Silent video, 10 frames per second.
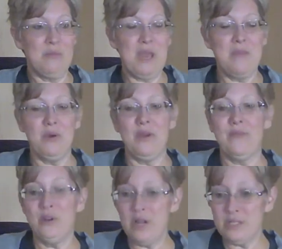paper. If
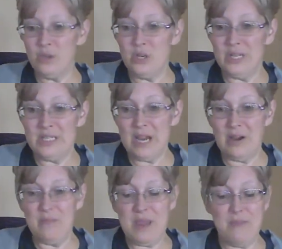you're not so good at
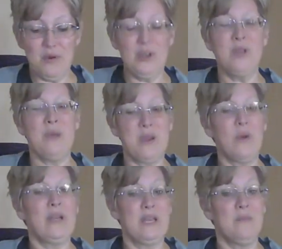tearing paper, you might
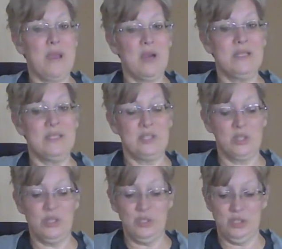want to get a pair of
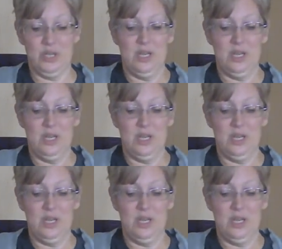scissors.